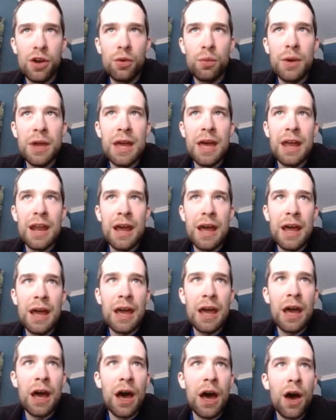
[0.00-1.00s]
we get
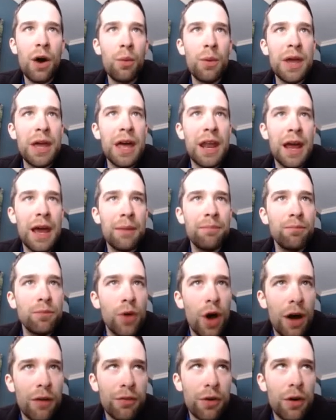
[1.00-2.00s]
a
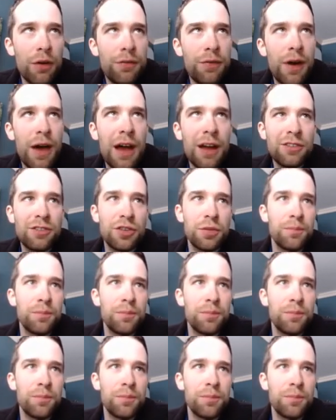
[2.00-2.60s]
hover effect.